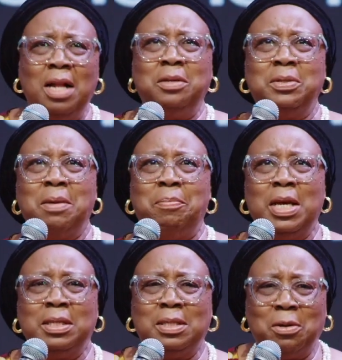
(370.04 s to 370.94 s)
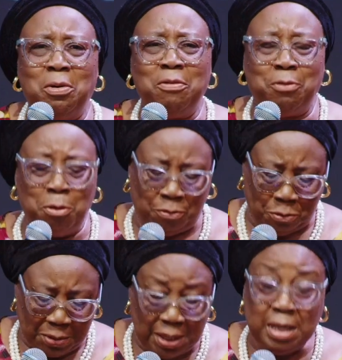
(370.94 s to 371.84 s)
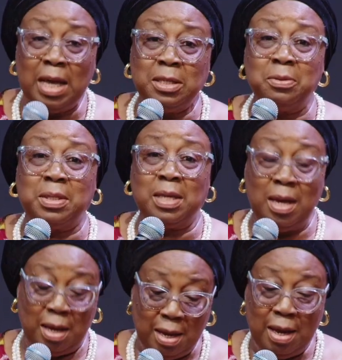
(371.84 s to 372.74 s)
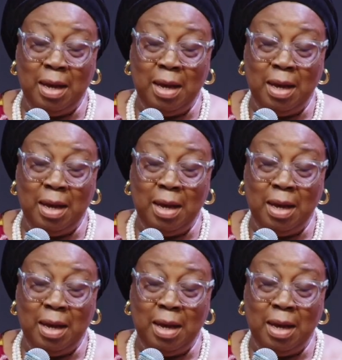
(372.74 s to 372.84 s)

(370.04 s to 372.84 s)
I'll use a Benz or a Volvo. Needless to say,